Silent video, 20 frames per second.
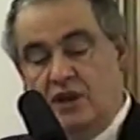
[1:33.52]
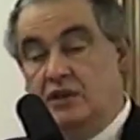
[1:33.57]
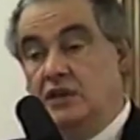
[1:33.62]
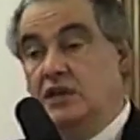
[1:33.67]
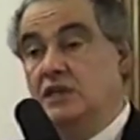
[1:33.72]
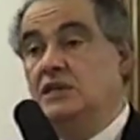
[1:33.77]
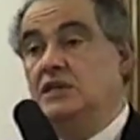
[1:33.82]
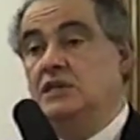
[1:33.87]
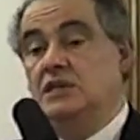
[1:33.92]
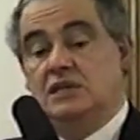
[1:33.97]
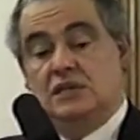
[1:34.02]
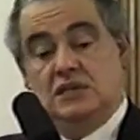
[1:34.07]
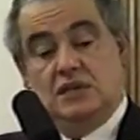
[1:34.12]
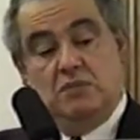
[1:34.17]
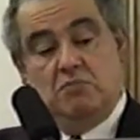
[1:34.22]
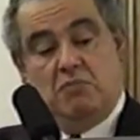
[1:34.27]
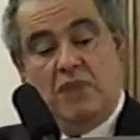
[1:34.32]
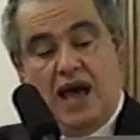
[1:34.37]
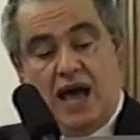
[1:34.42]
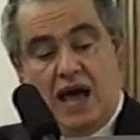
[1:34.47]
This is
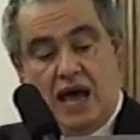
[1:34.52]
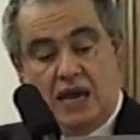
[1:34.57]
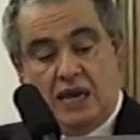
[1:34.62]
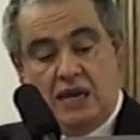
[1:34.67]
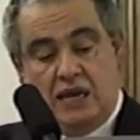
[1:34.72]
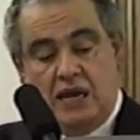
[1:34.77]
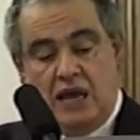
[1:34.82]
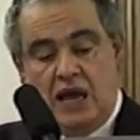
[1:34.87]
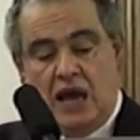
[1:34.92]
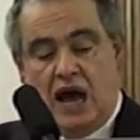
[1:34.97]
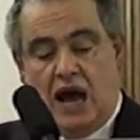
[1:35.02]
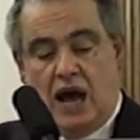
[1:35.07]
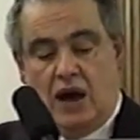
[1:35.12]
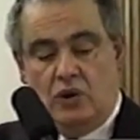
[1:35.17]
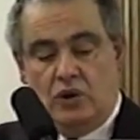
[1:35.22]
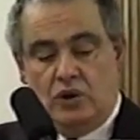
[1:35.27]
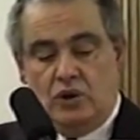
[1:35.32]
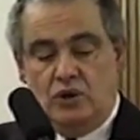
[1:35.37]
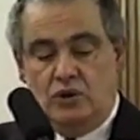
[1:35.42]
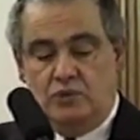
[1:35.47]
the man
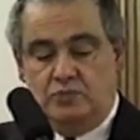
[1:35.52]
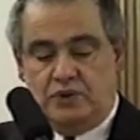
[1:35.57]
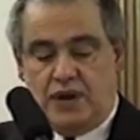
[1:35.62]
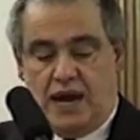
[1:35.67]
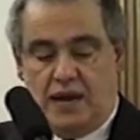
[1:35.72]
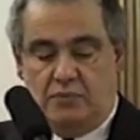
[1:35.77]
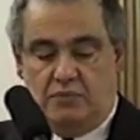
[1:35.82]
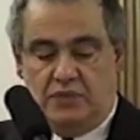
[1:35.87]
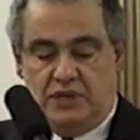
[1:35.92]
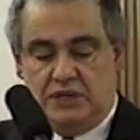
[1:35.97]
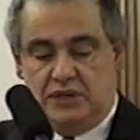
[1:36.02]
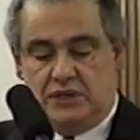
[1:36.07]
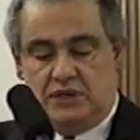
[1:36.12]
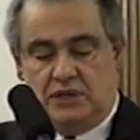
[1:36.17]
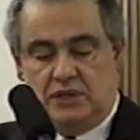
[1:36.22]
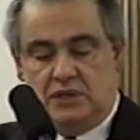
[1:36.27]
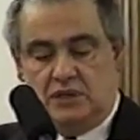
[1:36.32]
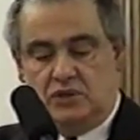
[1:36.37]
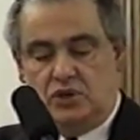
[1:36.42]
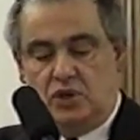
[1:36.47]
our own Prime
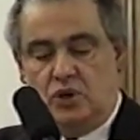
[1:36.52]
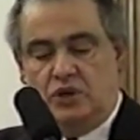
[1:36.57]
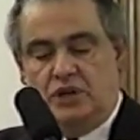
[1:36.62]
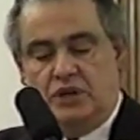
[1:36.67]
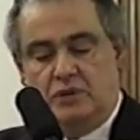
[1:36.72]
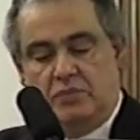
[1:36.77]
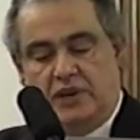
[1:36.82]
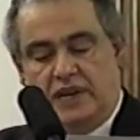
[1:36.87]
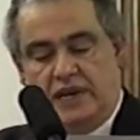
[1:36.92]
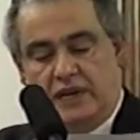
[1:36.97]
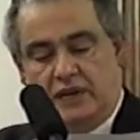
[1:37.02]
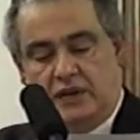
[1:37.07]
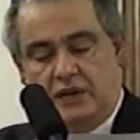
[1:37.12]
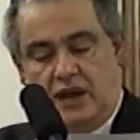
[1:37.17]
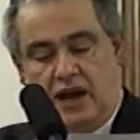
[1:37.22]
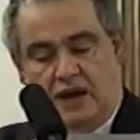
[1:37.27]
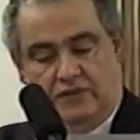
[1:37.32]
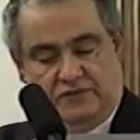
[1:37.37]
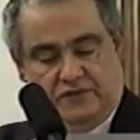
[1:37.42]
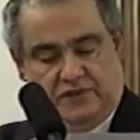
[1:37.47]
Minister Tony Blair
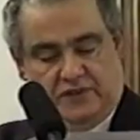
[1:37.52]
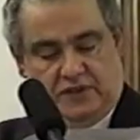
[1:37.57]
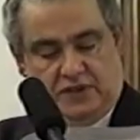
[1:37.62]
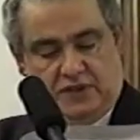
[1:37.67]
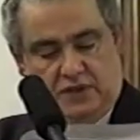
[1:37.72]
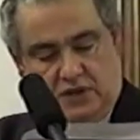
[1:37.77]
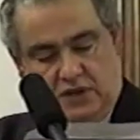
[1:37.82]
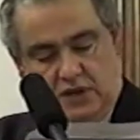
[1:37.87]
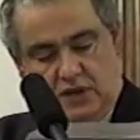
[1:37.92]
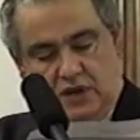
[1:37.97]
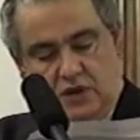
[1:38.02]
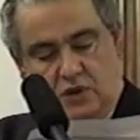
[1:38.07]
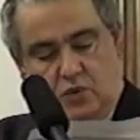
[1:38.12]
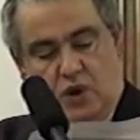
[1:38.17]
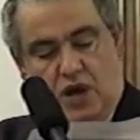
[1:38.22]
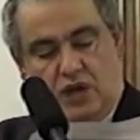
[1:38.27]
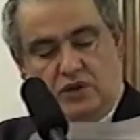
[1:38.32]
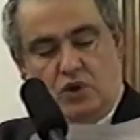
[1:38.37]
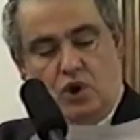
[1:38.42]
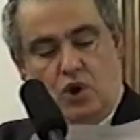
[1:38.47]
loves.
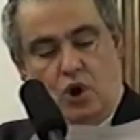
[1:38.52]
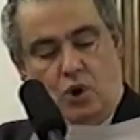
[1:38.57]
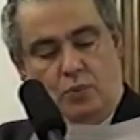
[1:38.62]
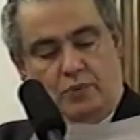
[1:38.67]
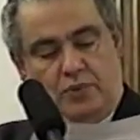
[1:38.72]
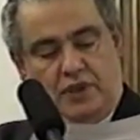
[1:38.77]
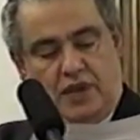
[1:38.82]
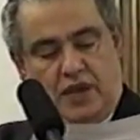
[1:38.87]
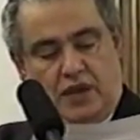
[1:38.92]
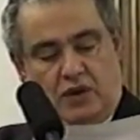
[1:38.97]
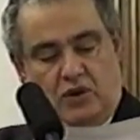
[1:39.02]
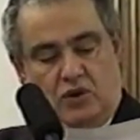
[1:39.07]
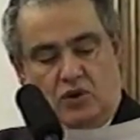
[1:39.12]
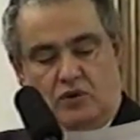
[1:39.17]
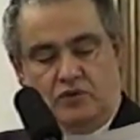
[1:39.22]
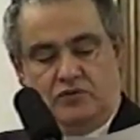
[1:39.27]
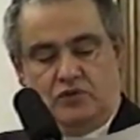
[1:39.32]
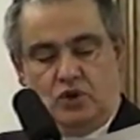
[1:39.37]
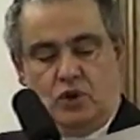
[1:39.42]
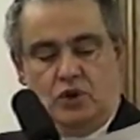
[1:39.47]
What hope then
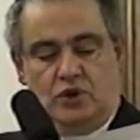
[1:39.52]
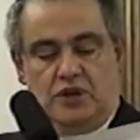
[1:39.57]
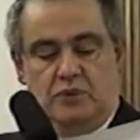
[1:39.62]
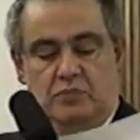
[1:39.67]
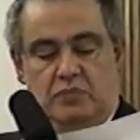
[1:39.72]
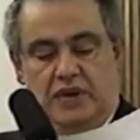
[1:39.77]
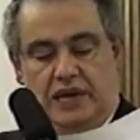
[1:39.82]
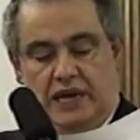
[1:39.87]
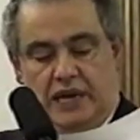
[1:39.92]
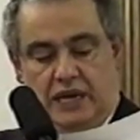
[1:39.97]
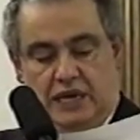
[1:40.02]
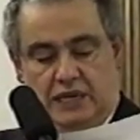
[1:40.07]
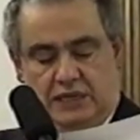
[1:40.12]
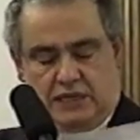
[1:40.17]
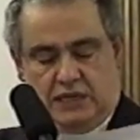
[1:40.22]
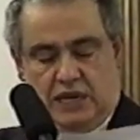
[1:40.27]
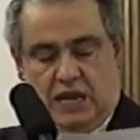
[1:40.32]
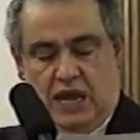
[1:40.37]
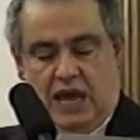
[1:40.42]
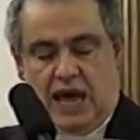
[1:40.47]
of Tony
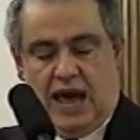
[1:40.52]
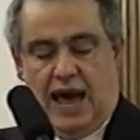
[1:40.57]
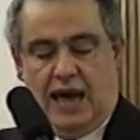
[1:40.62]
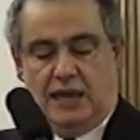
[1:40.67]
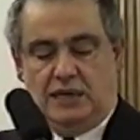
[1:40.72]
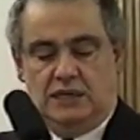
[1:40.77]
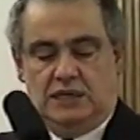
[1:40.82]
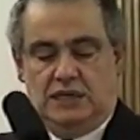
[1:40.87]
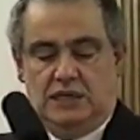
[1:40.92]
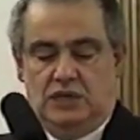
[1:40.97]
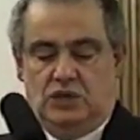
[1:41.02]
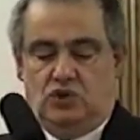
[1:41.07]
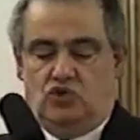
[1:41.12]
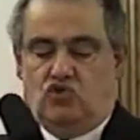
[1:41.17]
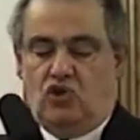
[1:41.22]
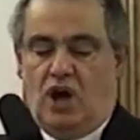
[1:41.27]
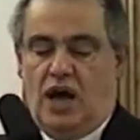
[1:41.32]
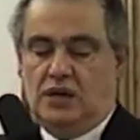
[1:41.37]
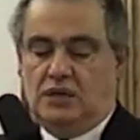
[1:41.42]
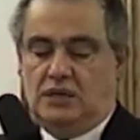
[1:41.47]
Blair's
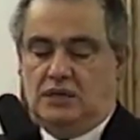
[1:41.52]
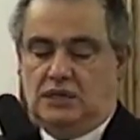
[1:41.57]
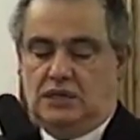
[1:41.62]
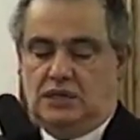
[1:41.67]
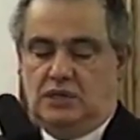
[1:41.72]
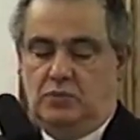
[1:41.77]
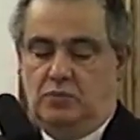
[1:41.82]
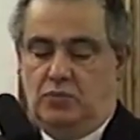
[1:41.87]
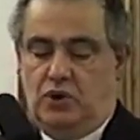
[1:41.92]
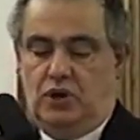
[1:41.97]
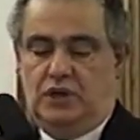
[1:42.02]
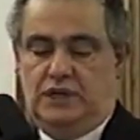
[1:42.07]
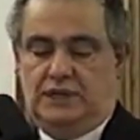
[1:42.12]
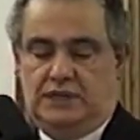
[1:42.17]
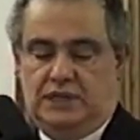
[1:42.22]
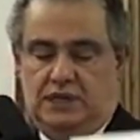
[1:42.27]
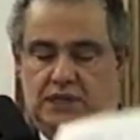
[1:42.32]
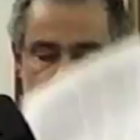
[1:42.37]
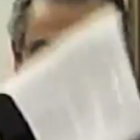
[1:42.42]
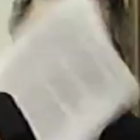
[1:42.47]
anti-drugs
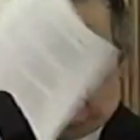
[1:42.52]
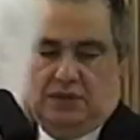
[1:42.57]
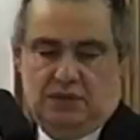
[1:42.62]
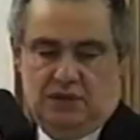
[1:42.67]
policies?